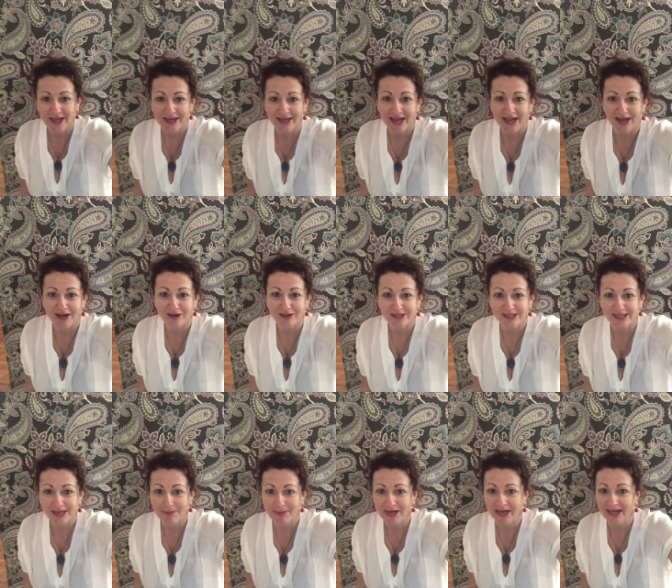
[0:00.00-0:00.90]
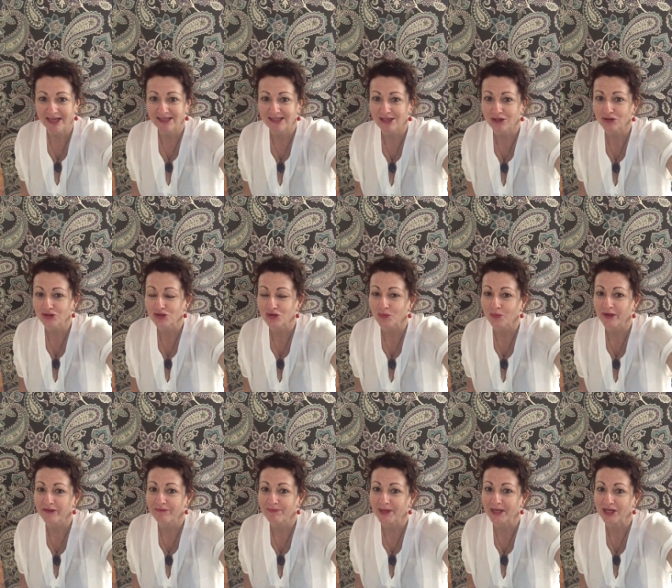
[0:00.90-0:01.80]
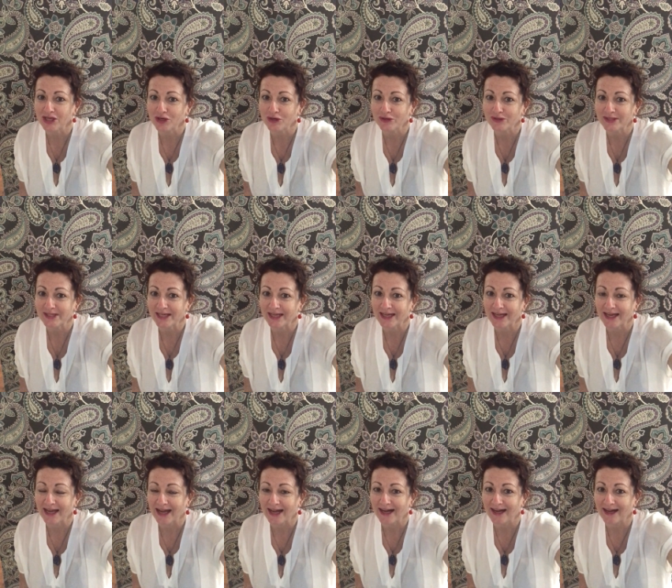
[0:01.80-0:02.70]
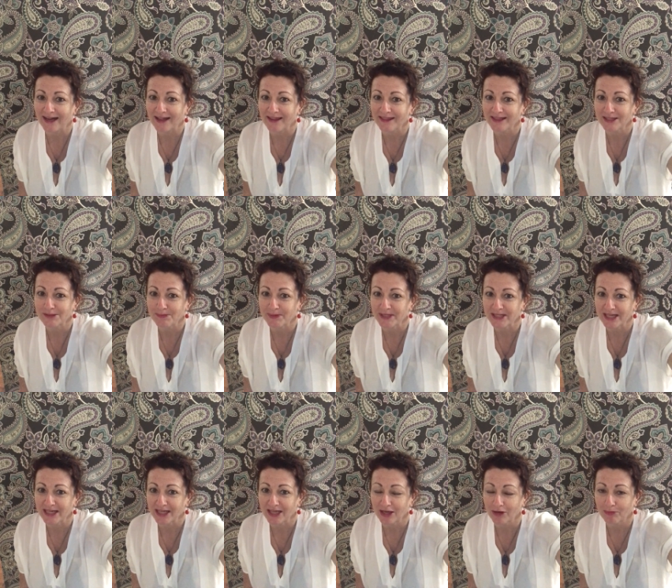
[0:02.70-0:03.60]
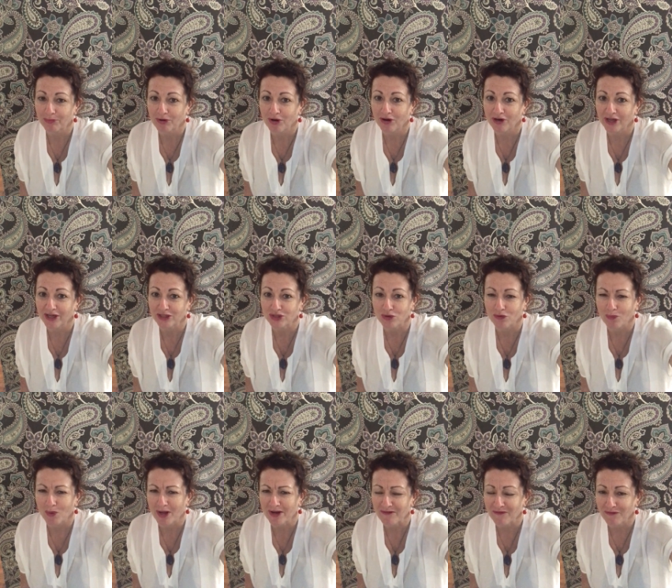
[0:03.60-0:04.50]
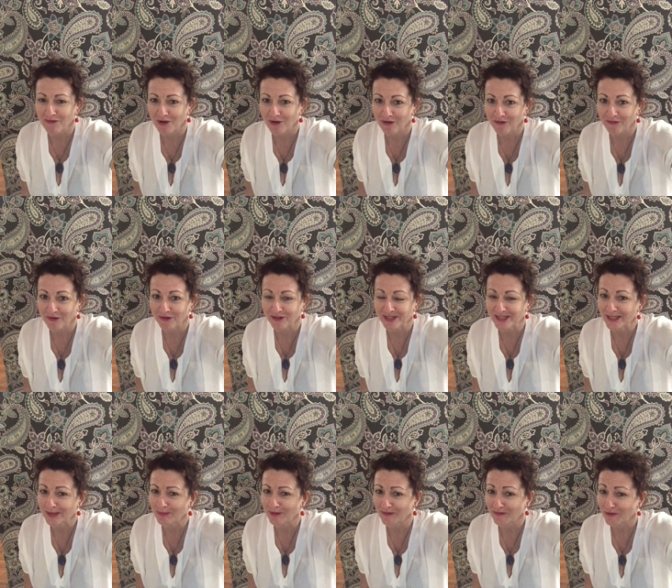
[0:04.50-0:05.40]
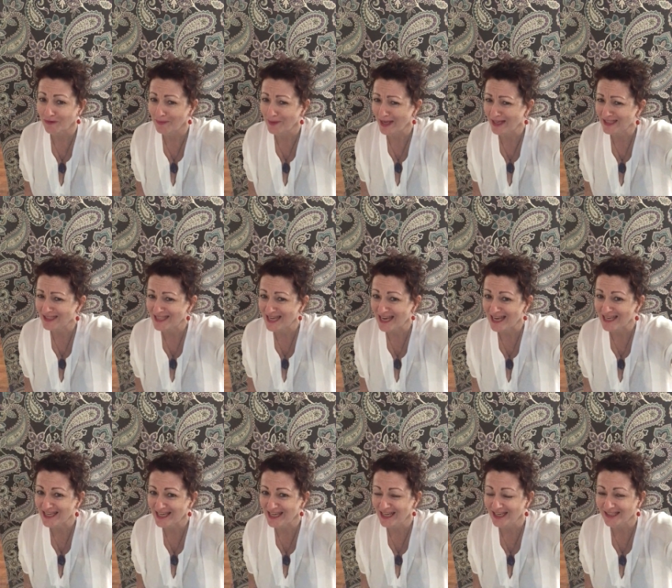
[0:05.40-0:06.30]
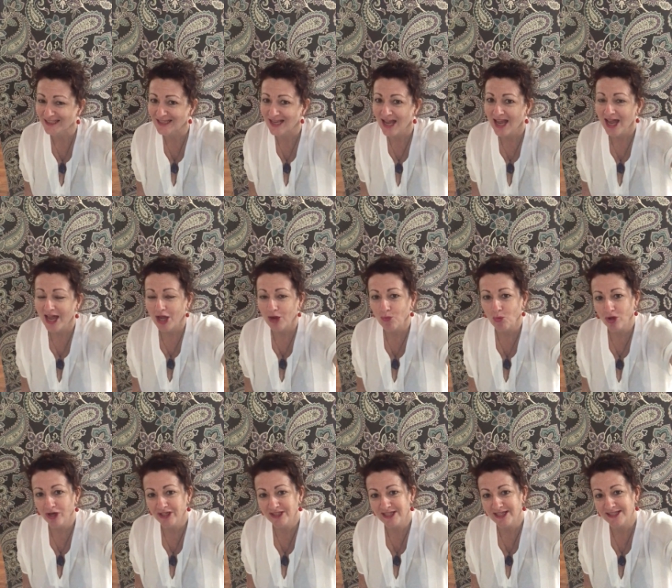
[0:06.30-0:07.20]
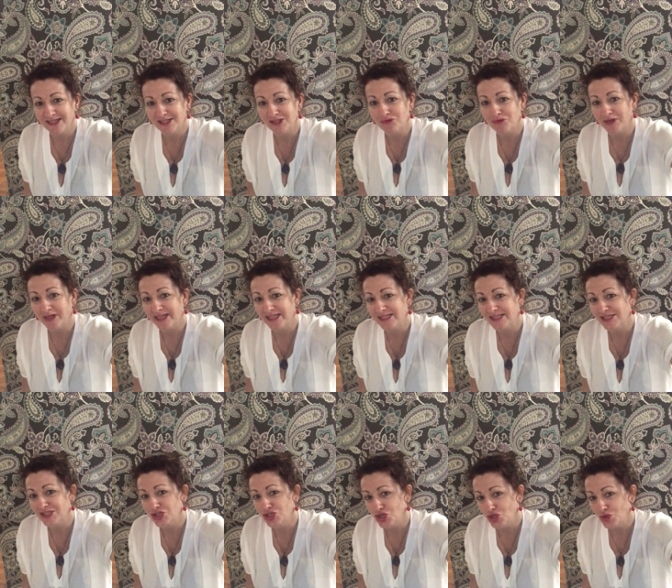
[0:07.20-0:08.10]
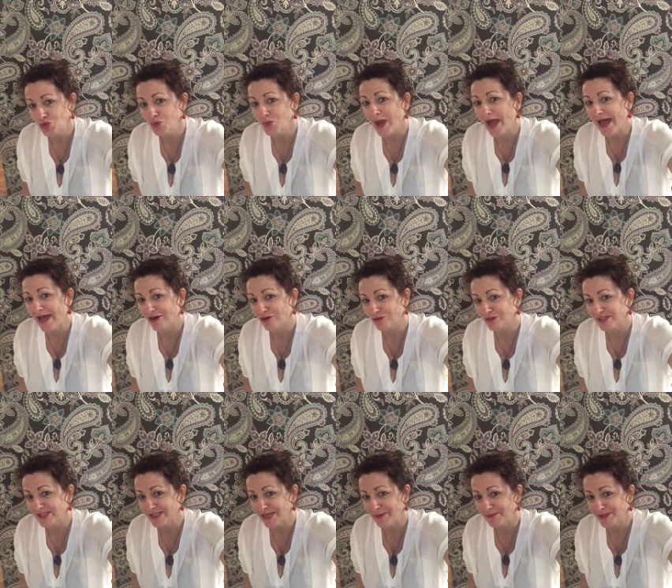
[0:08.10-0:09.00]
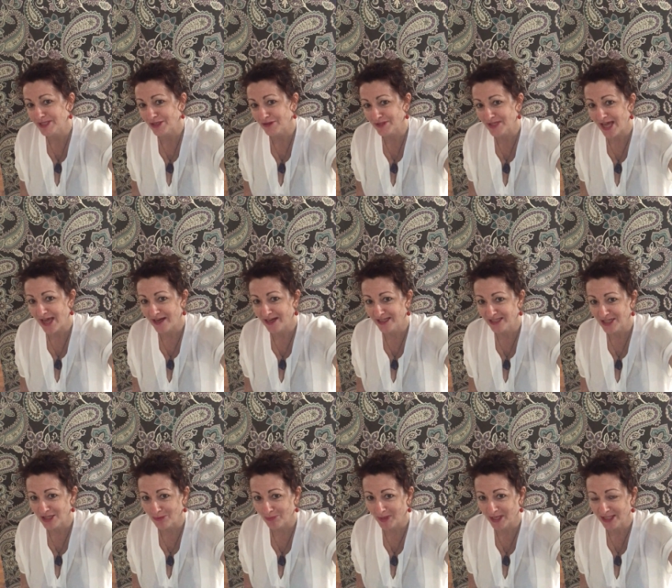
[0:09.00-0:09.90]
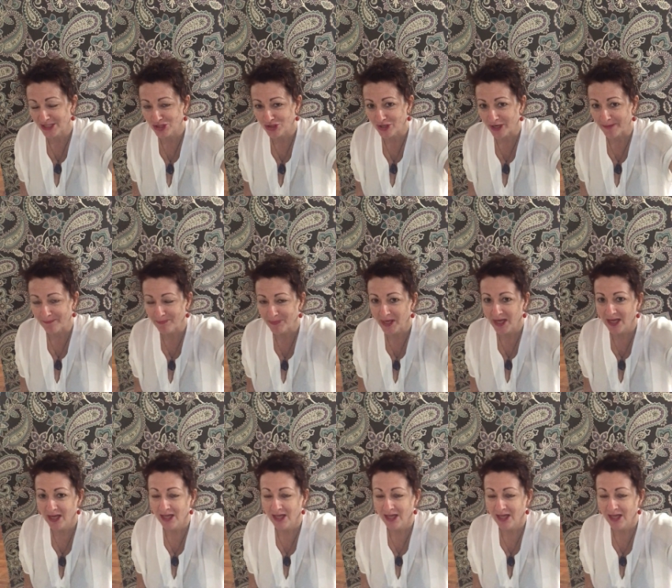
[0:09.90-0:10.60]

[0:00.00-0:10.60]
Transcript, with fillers: Now, Stem Enhance Ultra, we've been using uh, this particular product or one very, very similar for about 10 years. And what it does is releases new adult stem cells out into the bloodstream.